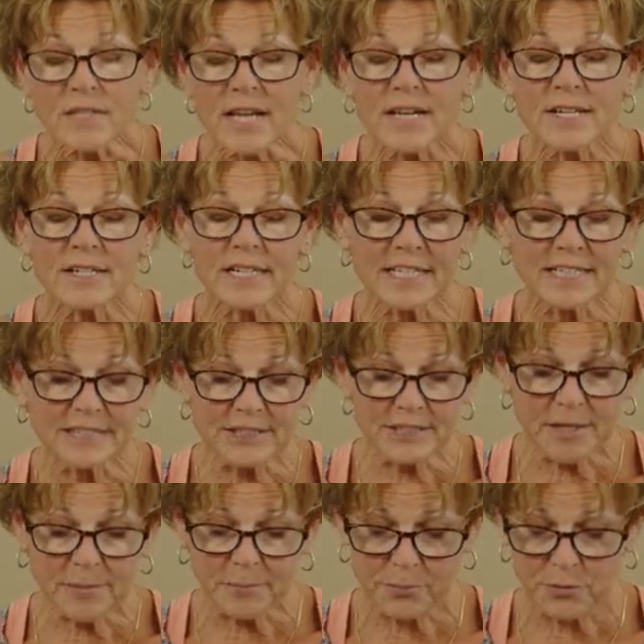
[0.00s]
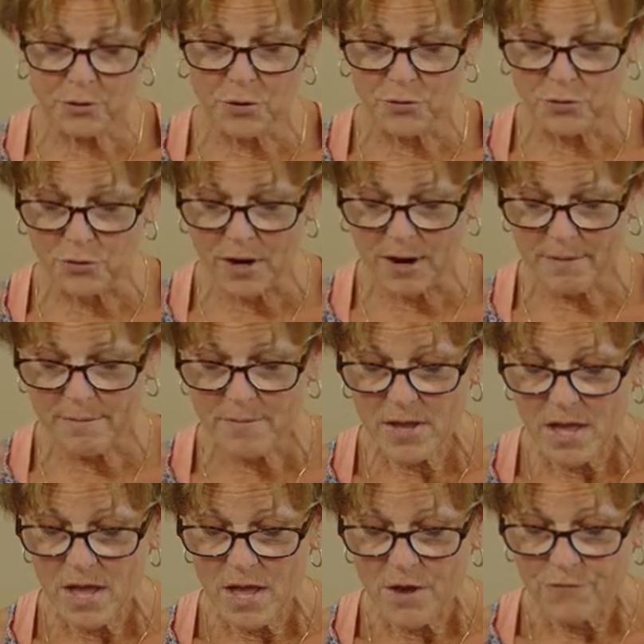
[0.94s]
and it's a program
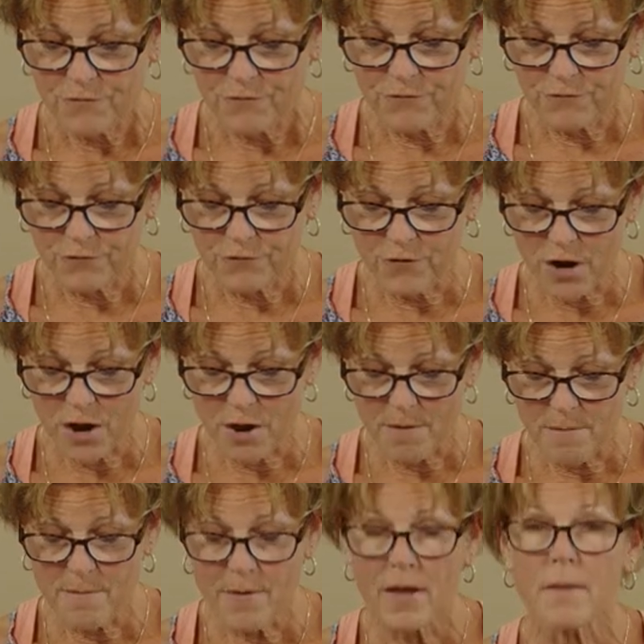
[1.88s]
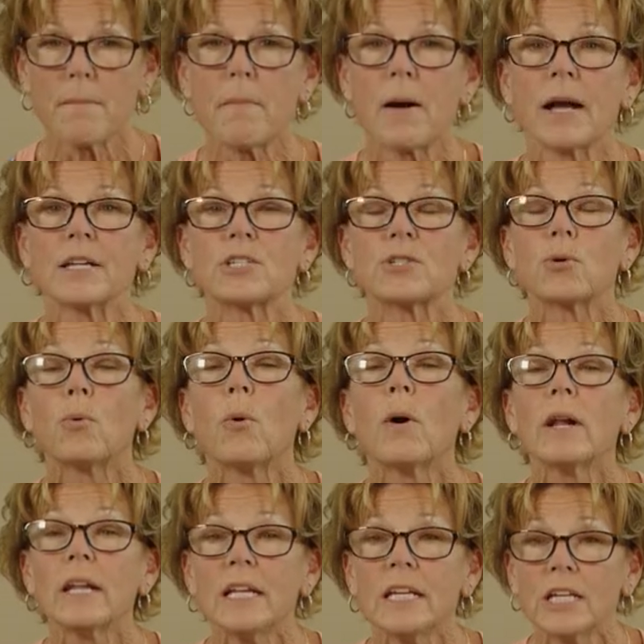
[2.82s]
from my
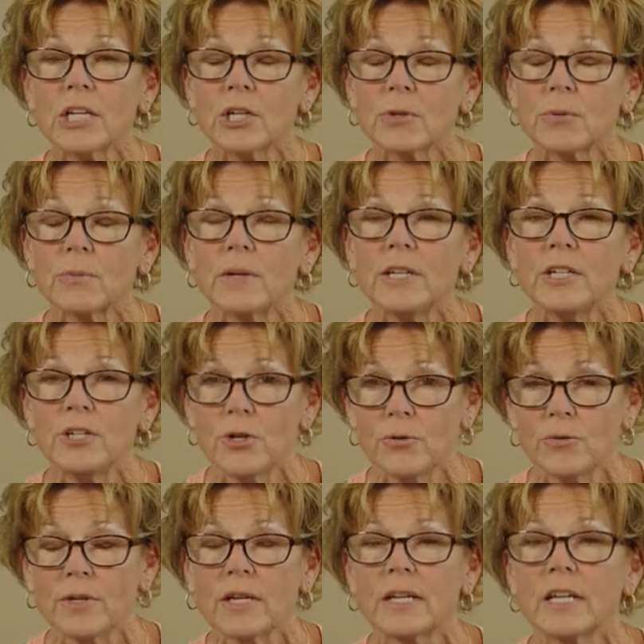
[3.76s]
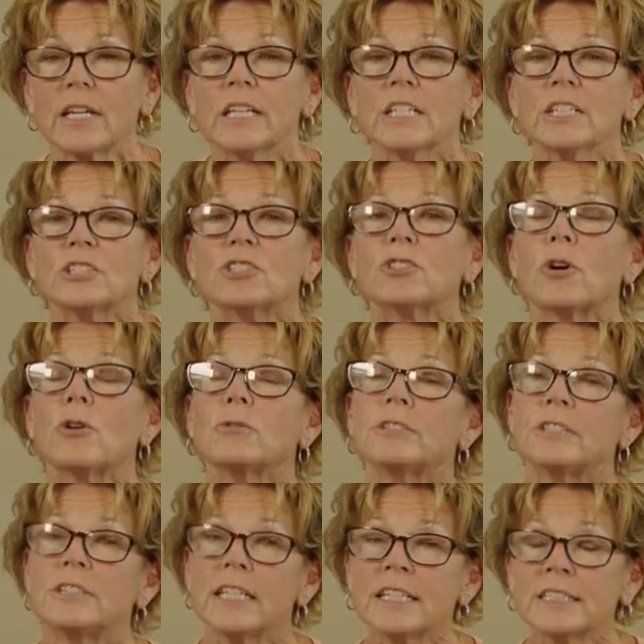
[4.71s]
20-year reunion. So
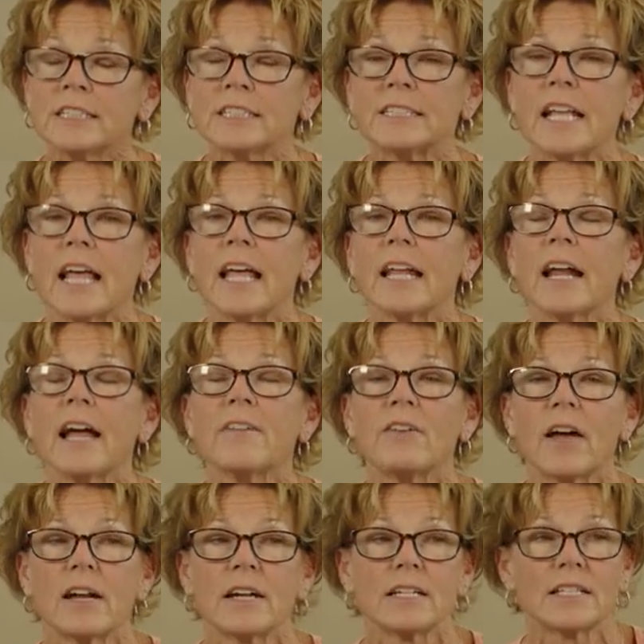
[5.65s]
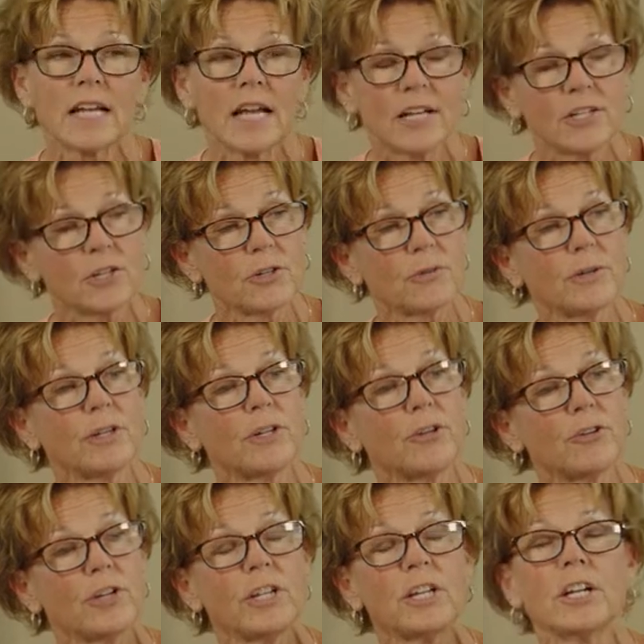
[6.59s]
since then, I've had a 10-year
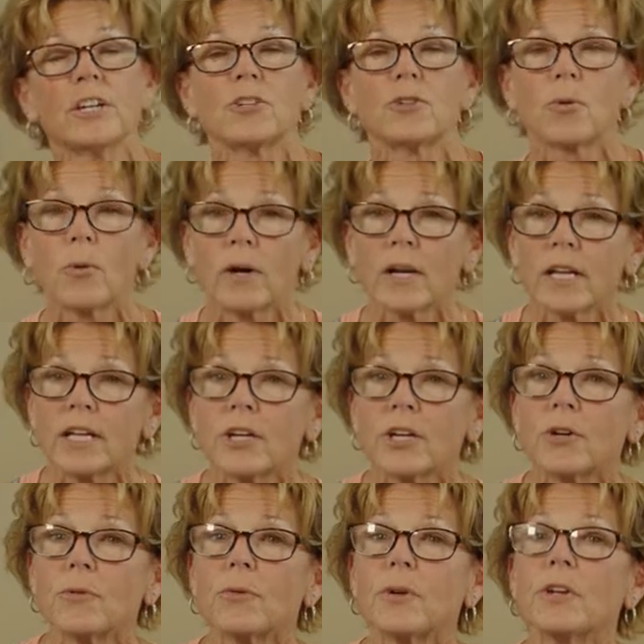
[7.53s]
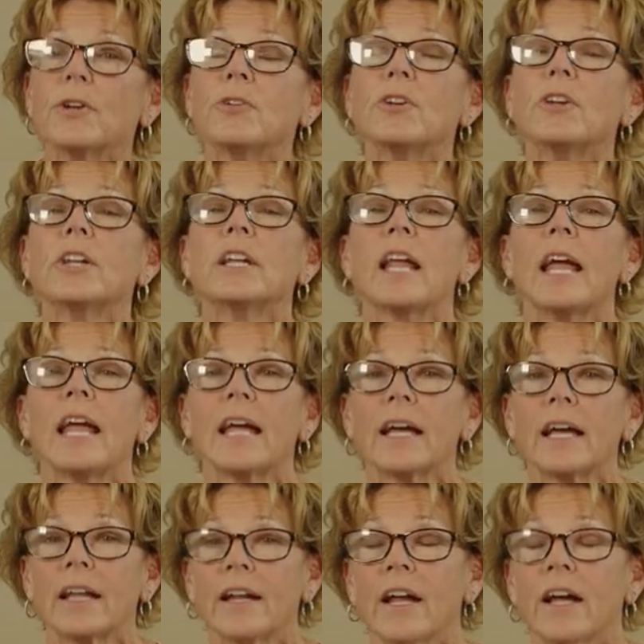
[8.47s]
reunion, a 20-year reunion,
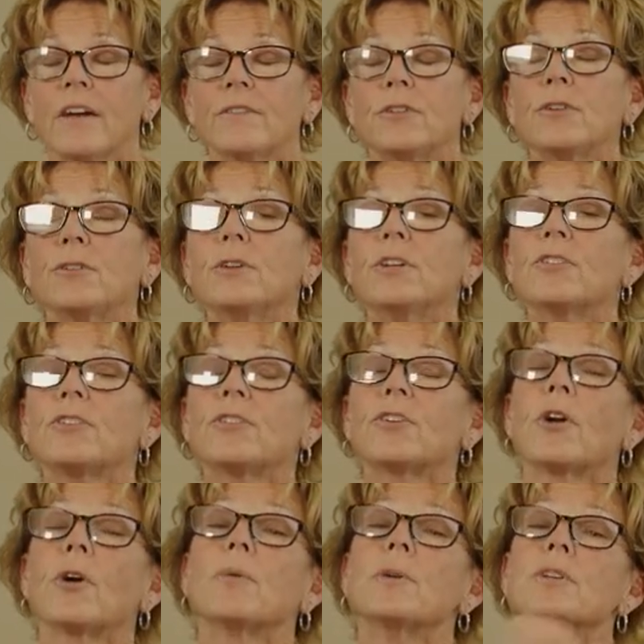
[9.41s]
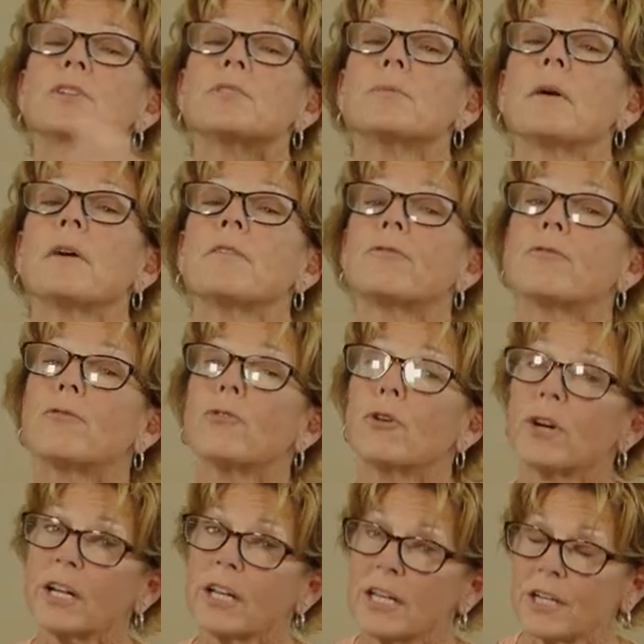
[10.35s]
and a few years ago went to my
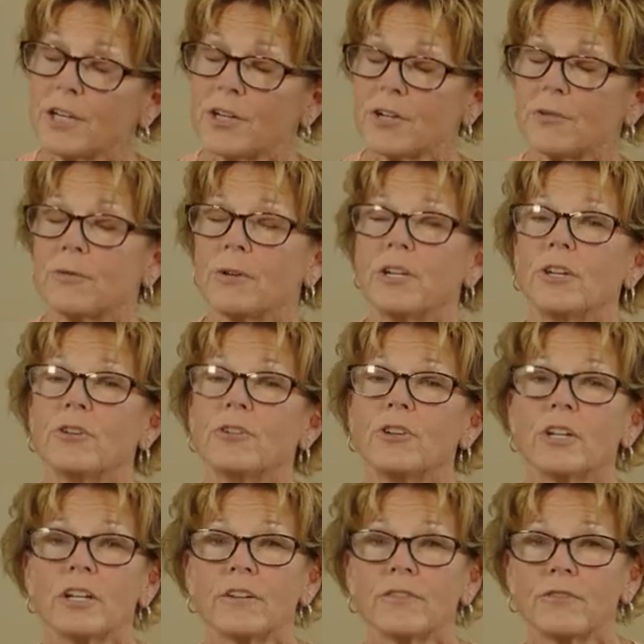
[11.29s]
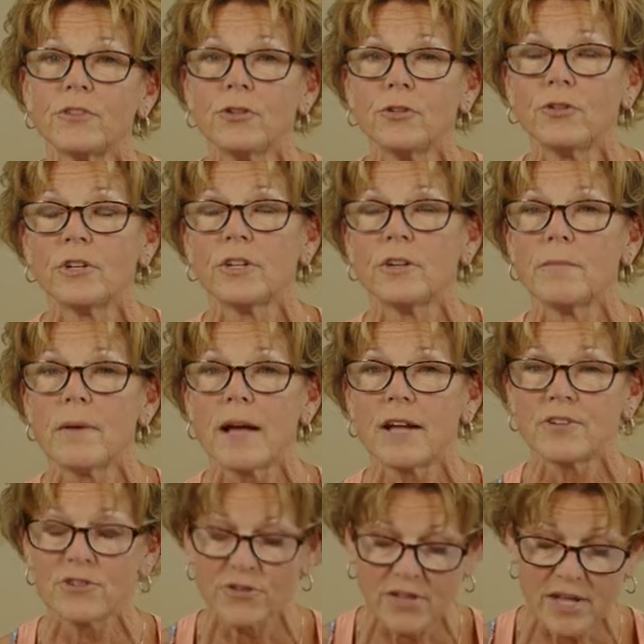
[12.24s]
40-year reunion. If you could
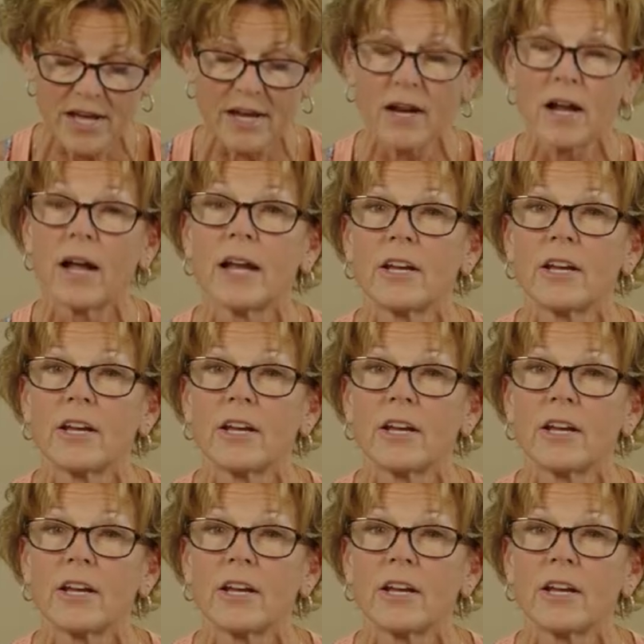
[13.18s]
imagine that,